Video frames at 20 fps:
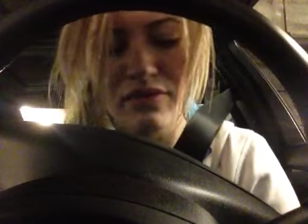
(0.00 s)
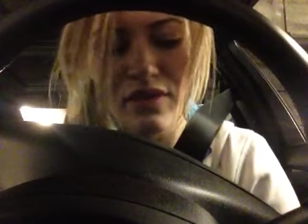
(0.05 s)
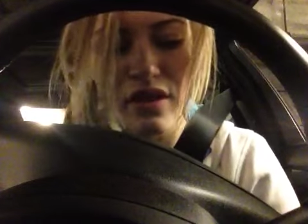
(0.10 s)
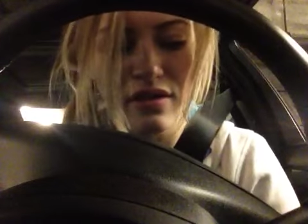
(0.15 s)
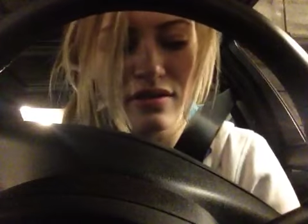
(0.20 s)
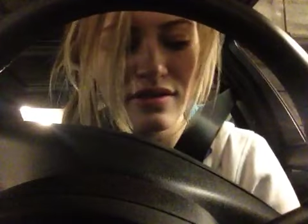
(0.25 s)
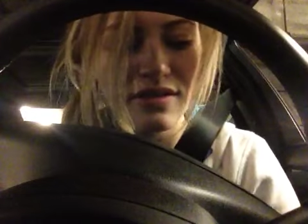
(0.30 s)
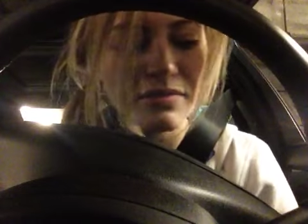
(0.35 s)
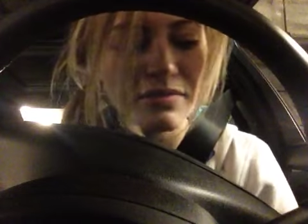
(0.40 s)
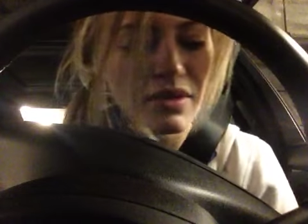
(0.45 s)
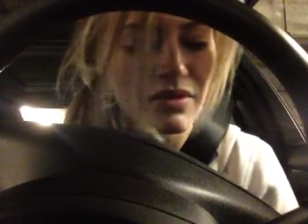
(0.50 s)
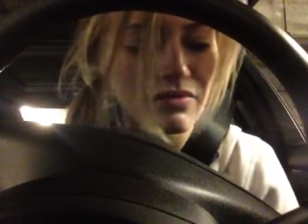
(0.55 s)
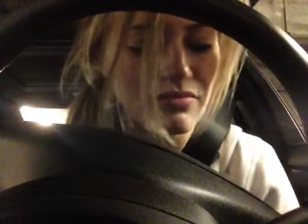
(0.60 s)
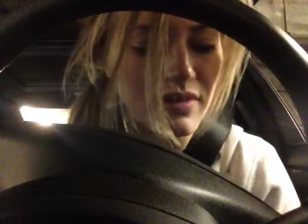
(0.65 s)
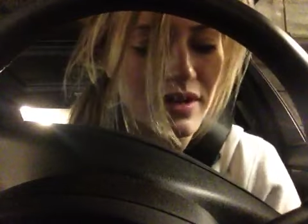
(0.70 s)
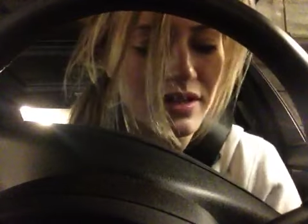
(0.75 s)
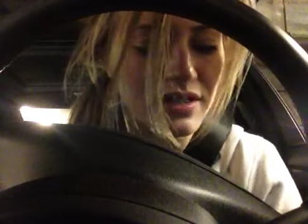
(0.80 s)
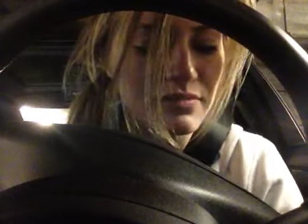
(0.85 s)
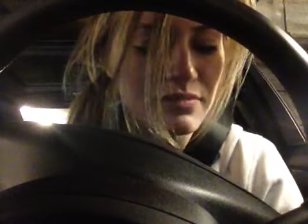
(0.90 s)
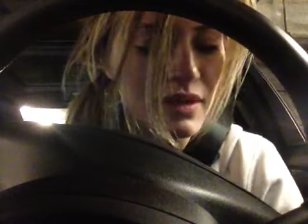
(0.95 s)
vlog. Somebody
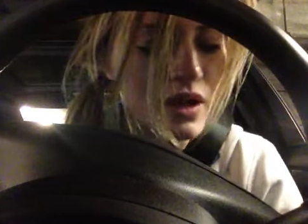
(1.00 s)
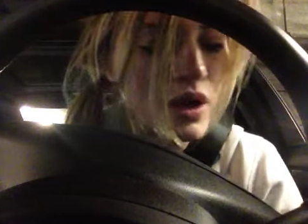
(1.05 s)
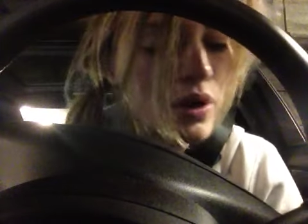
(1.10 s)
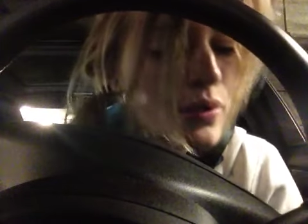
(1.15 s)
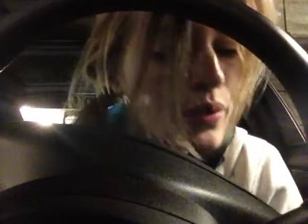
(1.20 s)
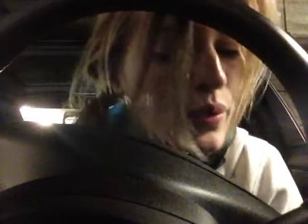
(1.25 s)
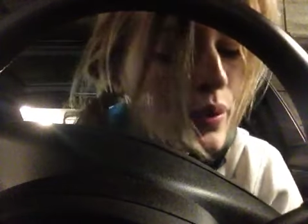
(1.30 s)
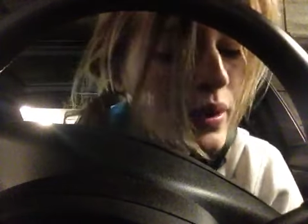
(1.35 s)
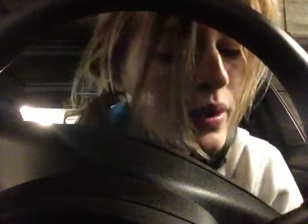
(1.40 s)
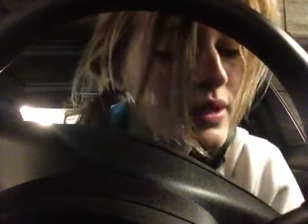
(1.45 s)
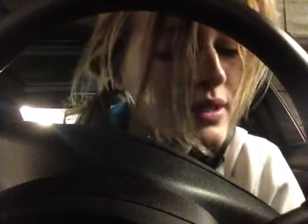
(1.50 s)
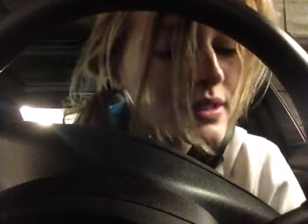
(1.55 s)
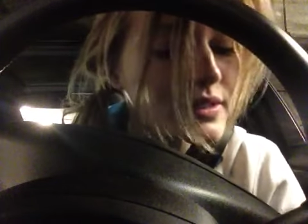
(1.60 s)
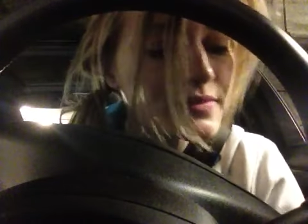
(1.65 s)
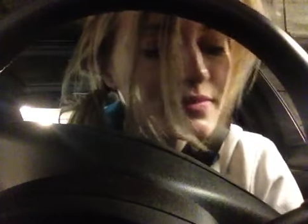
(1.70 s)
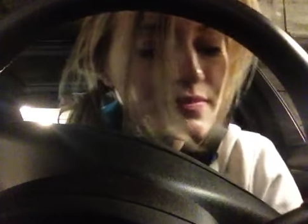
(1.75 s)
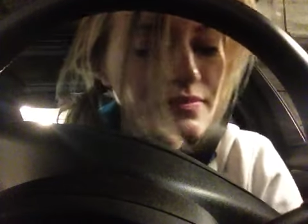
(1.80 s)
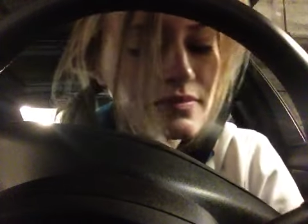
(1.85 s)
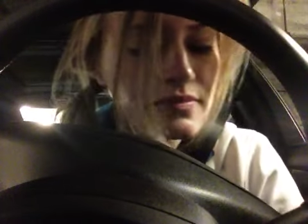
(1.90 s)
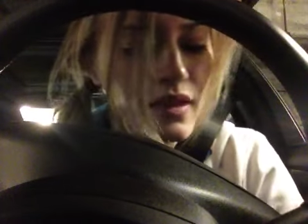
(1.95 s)
reminded me.
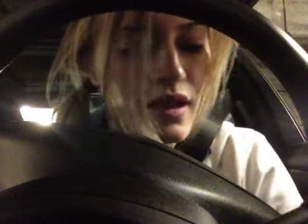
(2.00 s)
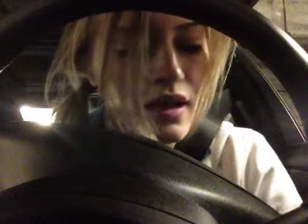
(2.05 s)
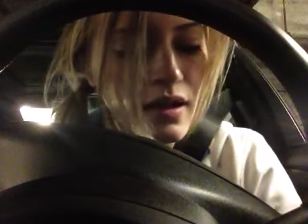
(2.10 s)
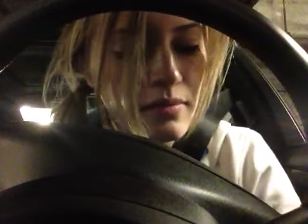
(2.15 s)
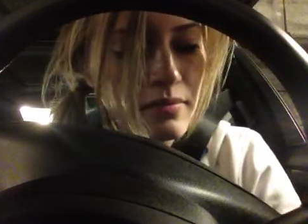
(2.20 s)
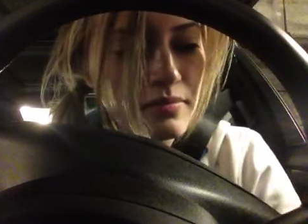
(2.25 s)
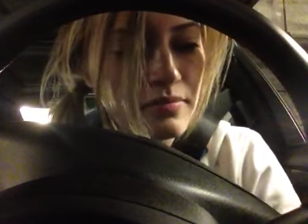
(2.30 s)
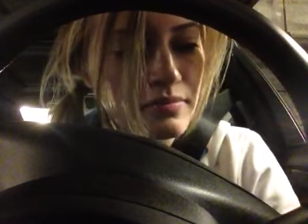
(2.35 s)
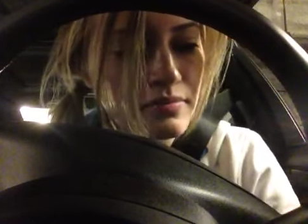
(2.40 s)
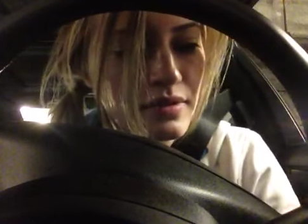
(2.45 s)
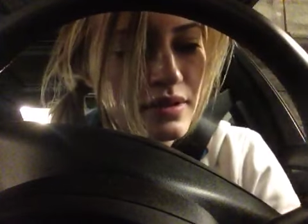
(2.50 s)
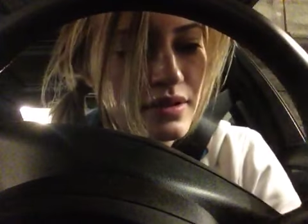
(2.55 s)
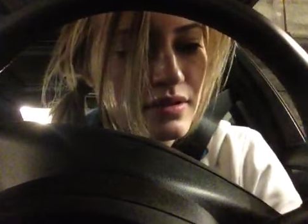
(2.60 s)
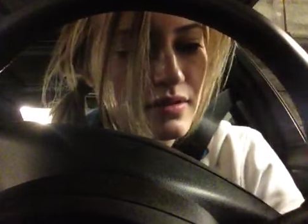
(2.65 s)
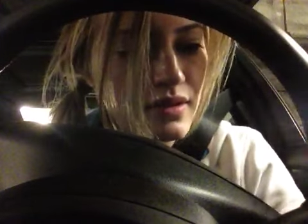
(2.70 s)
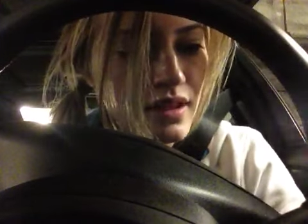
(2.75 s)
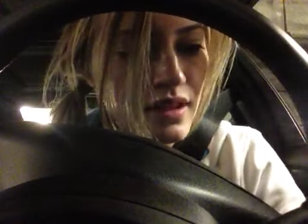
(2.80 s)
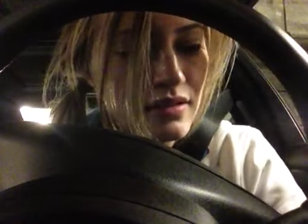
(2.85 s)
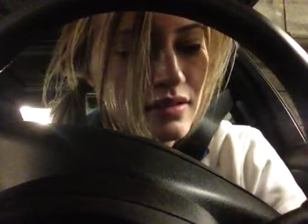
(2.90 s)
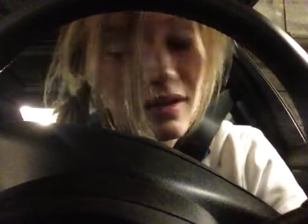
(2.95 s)
But
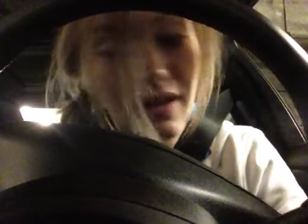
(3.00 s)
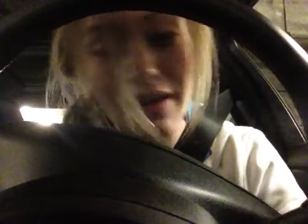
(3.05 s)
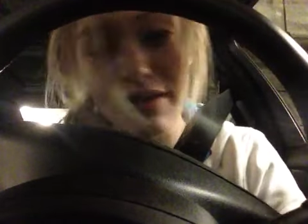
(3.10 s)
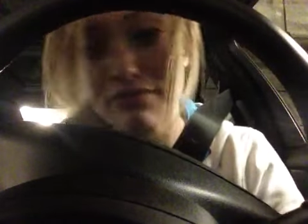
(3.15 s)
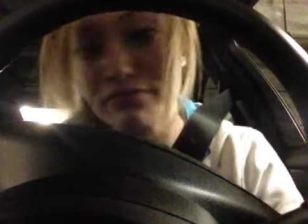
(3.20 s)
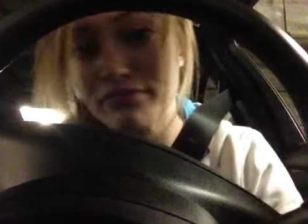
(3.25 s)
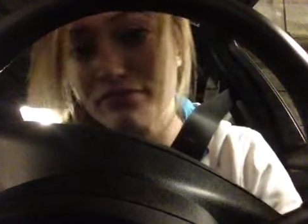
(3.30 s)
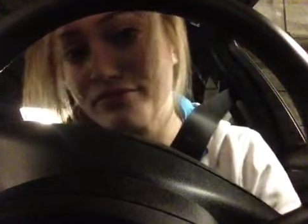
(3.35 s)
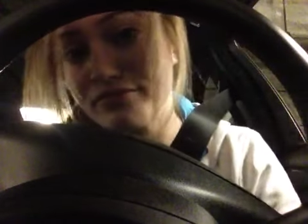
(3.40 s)
then I